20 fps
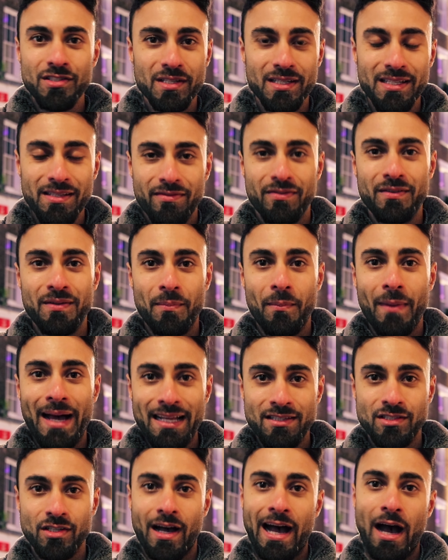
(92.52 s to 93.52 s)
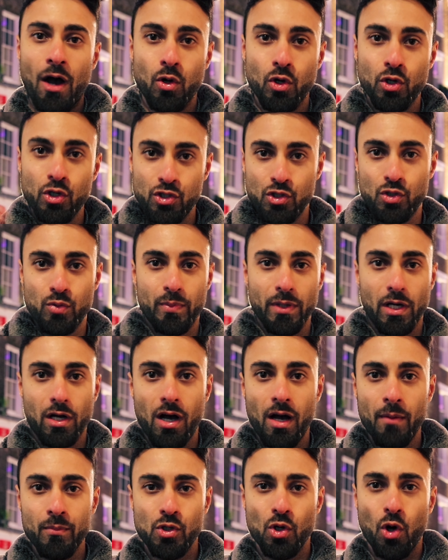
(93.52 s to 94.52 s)
doesn't even matter how good you
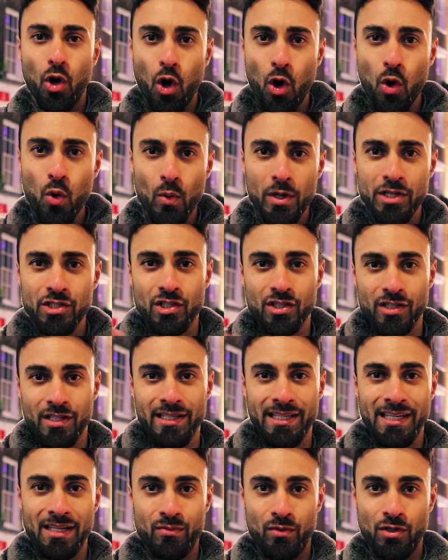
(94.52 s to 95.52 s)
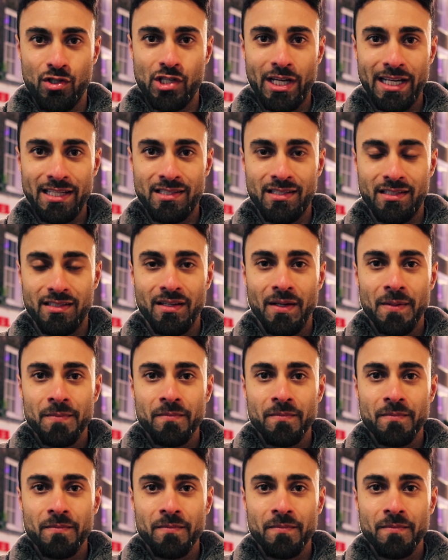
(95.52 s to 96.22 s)
become, you're always going to get rejected.